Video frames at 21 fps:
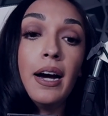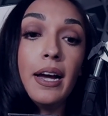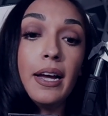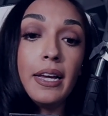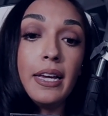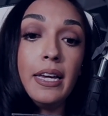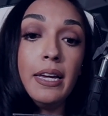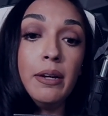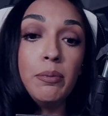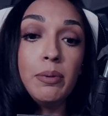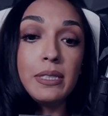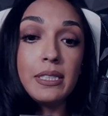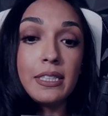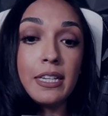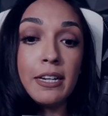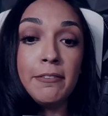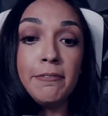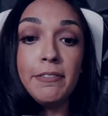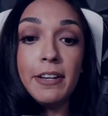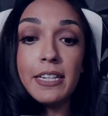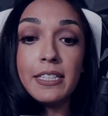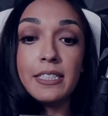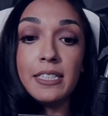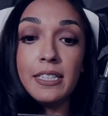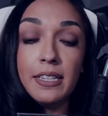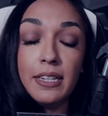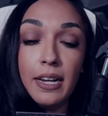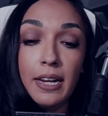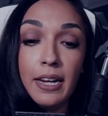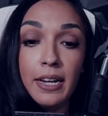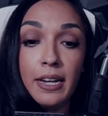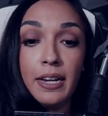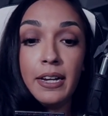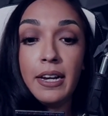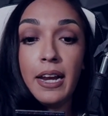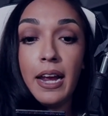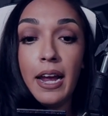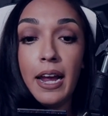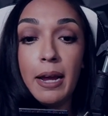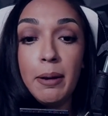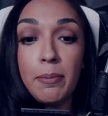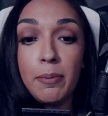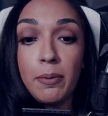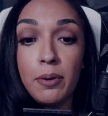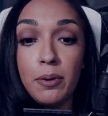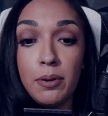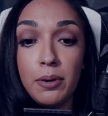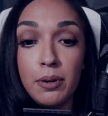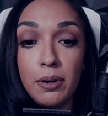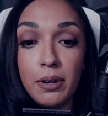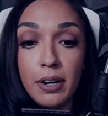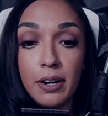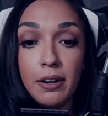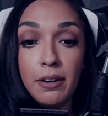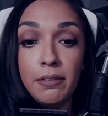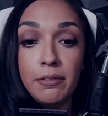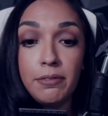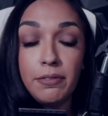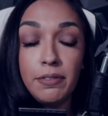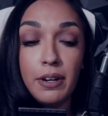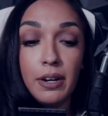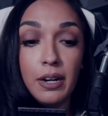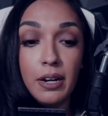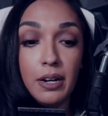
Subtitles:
he was convicted in April of,